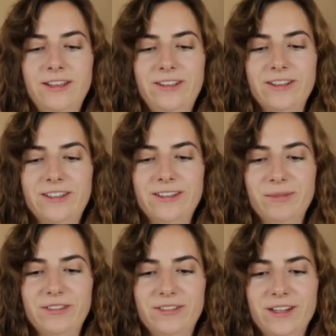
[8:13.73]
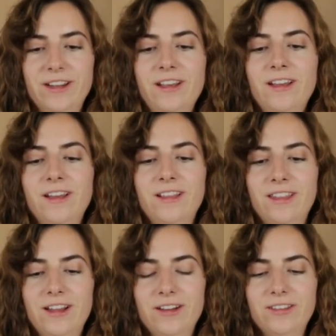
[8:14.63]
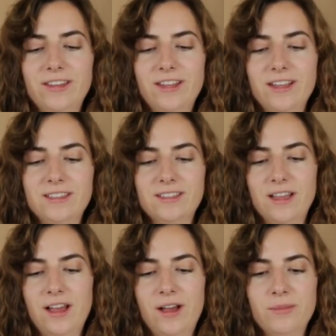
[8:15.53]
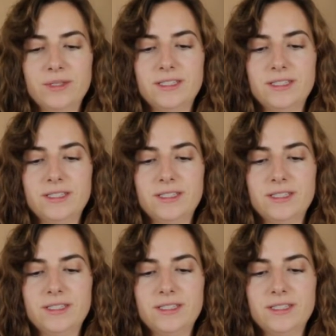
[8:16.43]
you can see my feet, there's this um,